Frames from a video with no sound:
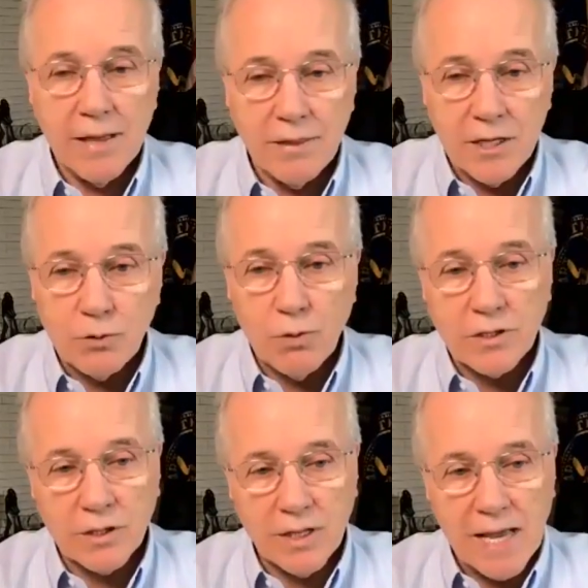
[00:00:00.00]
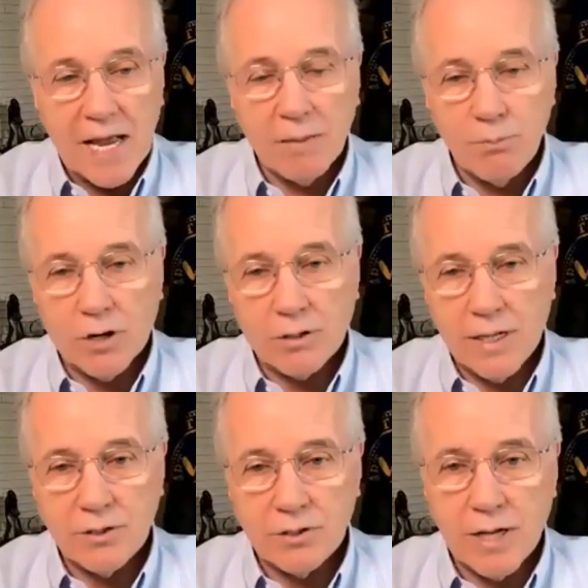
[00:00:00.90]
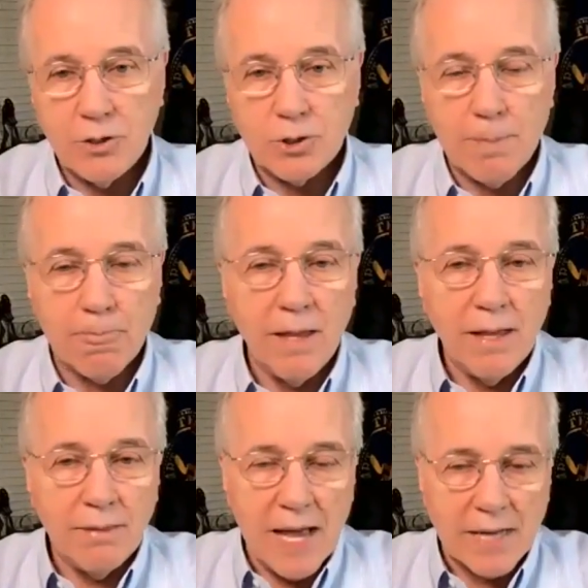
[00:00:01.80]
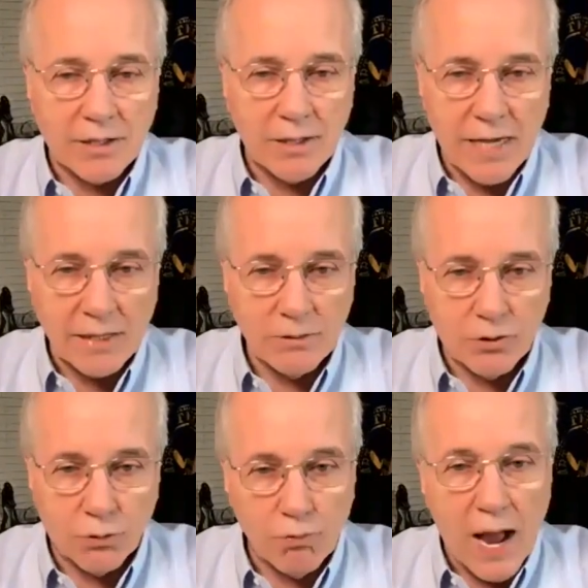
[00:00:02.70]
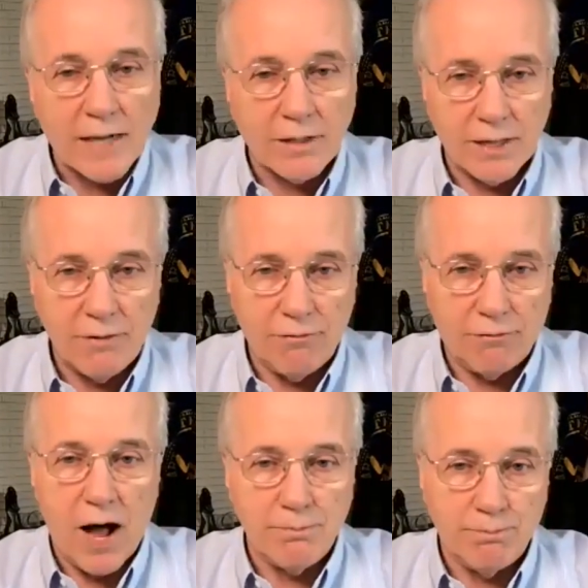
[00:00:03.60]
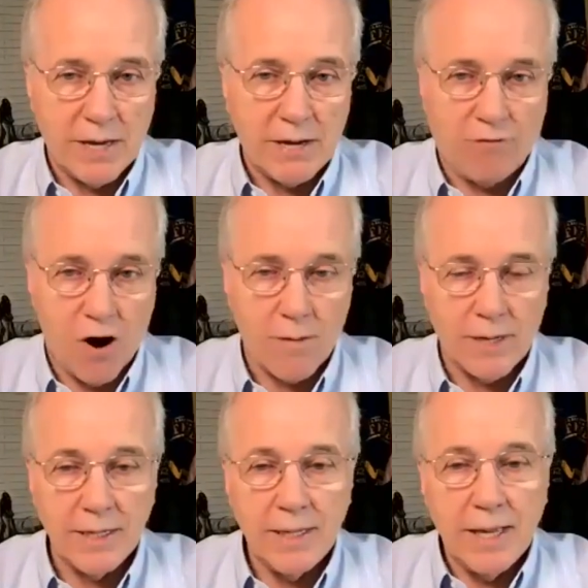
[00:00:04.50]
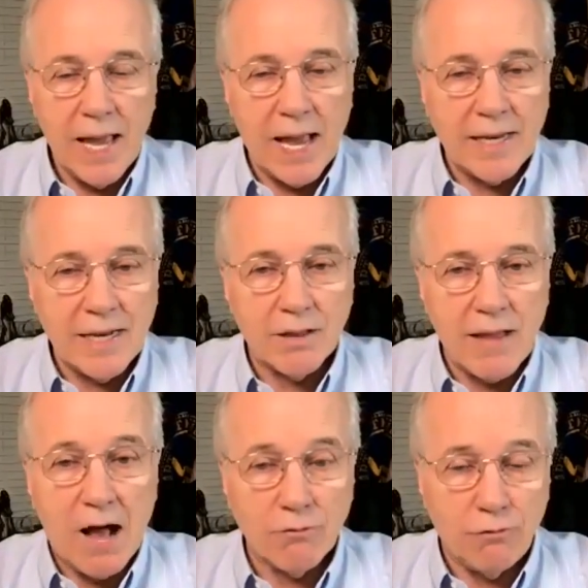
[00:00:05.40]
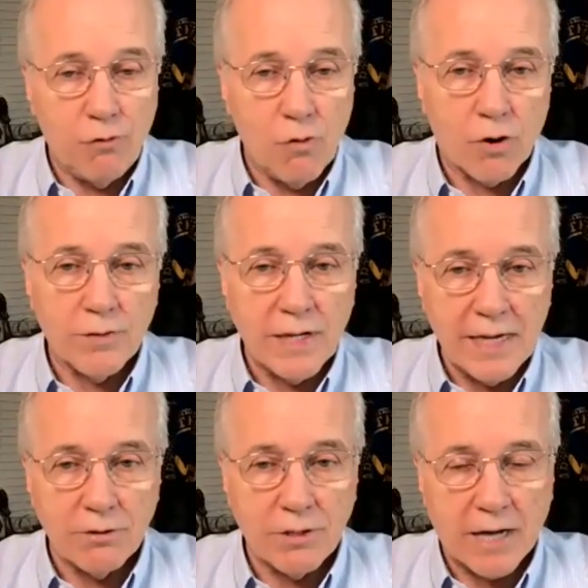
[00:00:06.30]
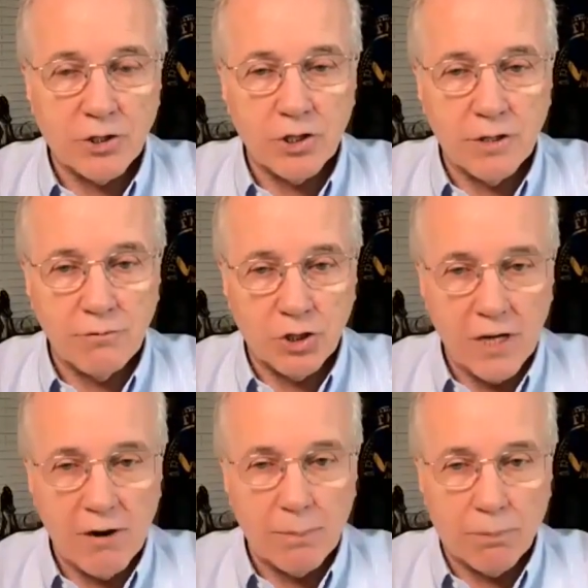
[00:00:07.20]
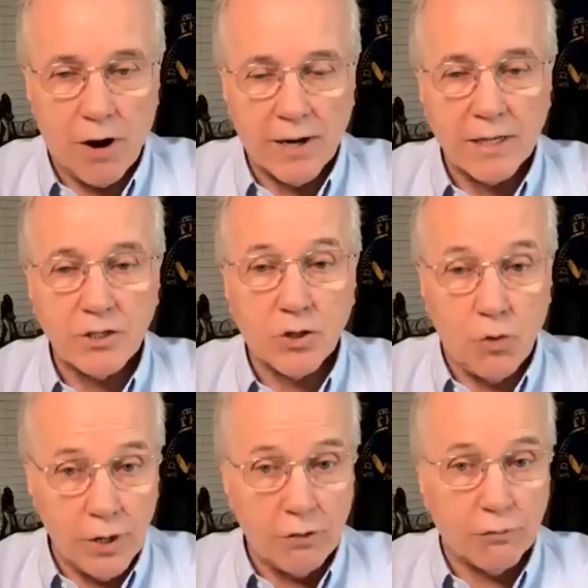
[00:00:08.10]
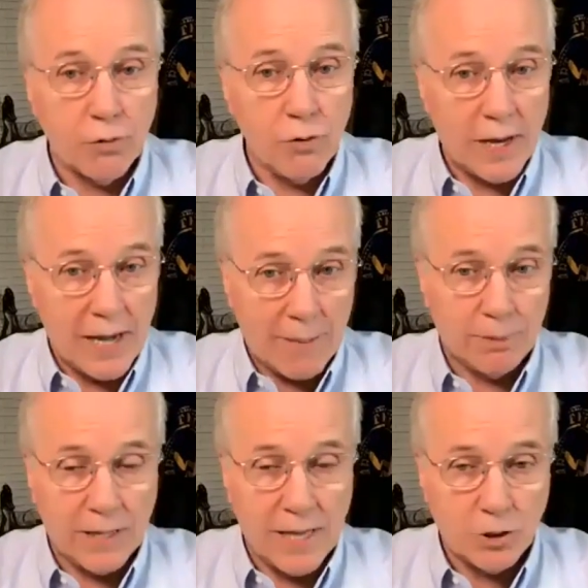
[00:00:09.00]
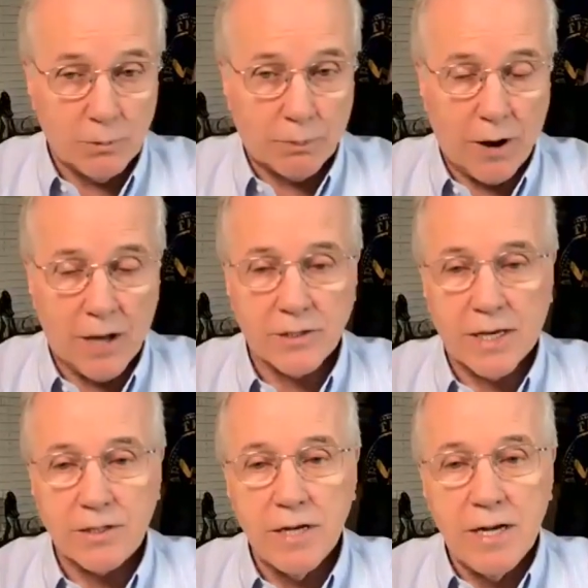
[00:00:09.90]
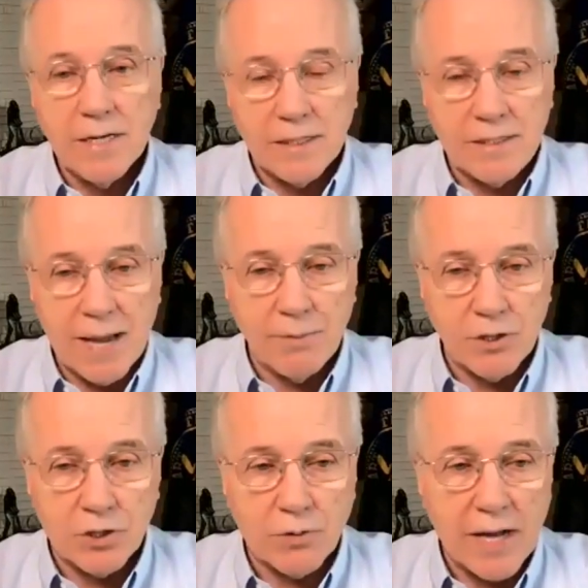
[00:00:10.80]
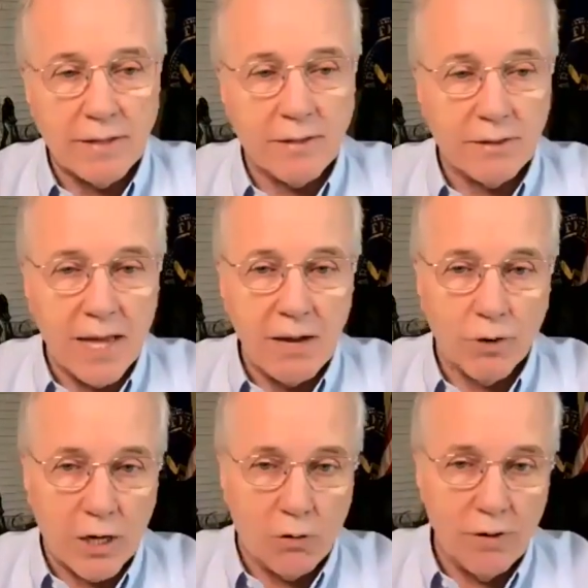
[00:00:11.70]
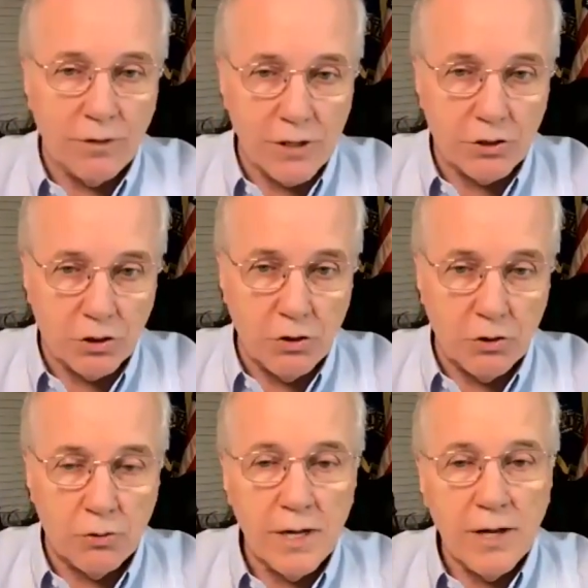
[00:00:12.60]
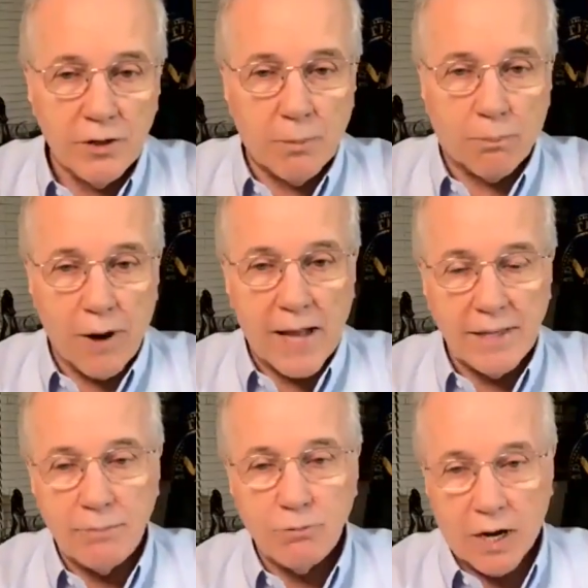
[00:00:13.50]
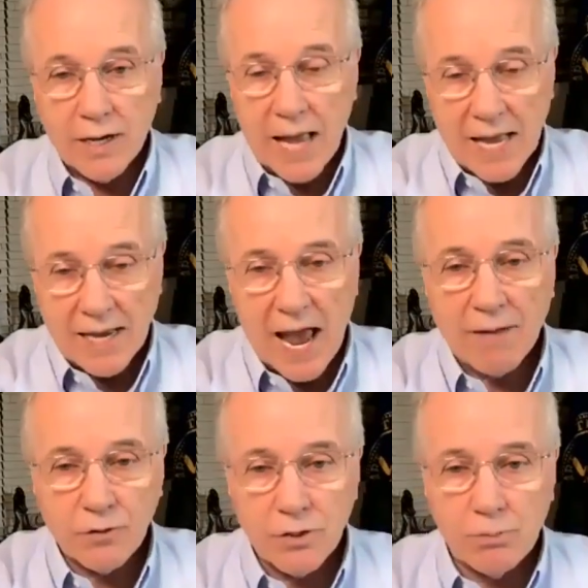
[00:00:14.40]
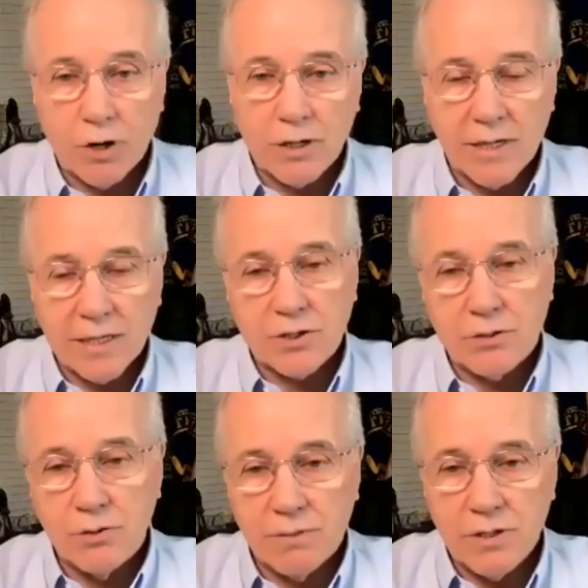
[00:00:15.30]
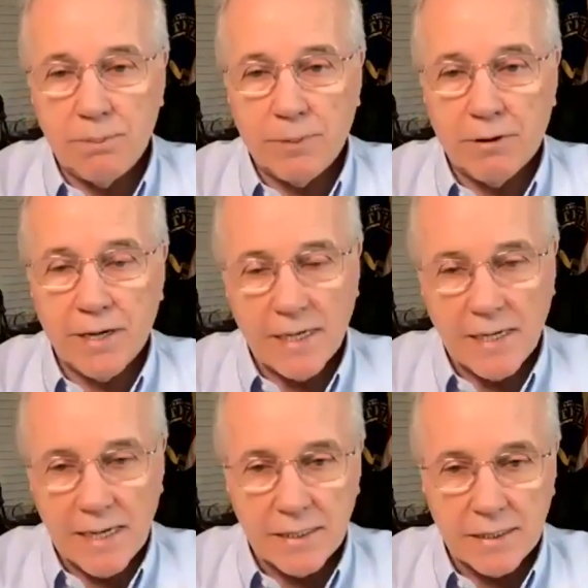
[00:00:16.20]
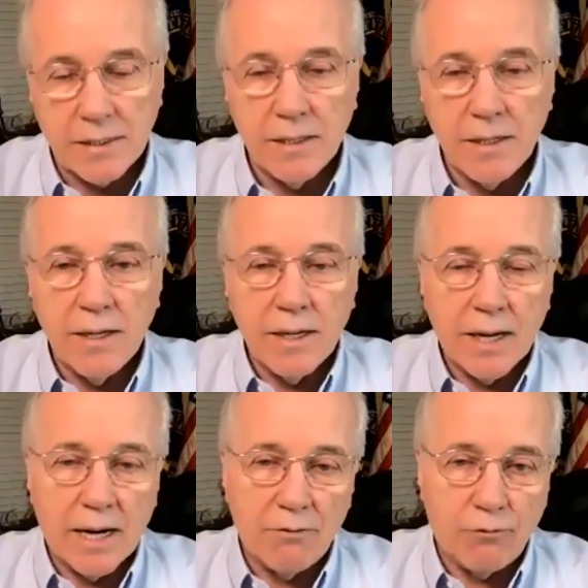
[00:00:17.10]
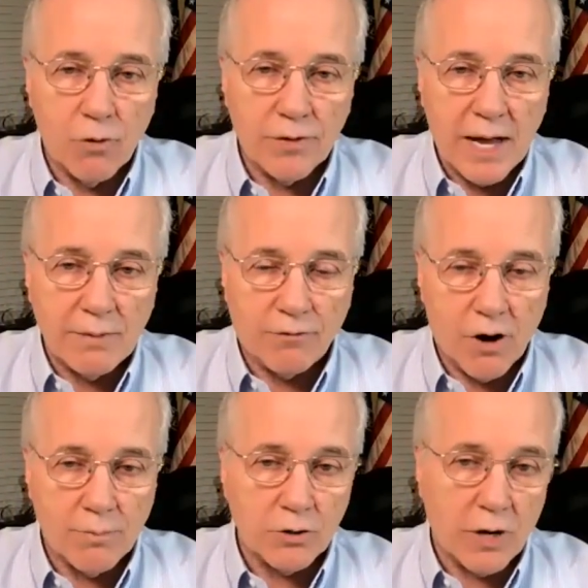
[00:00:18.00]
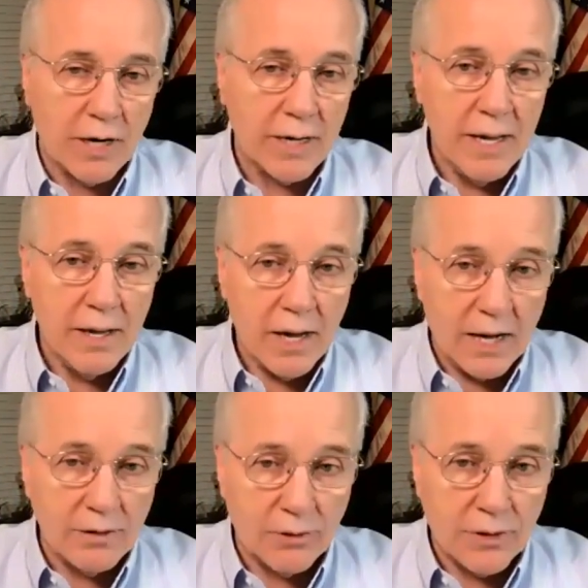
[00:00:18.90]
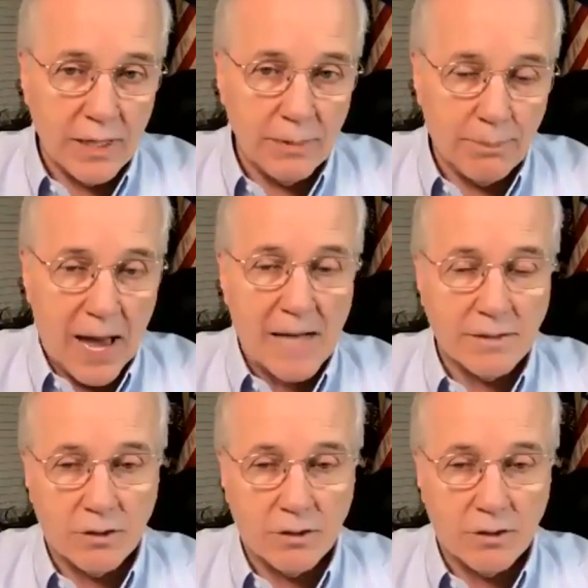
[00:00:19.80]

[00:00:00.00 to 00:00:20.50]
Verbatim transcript: This was landmark legislation that, that directly fought big pharma and it allowed for the introduction of generic products going through an application process to demonstrate that they were equivalent to the brand name drug. And after the market exclusivity period had ended uh, for that pharma drug under the patent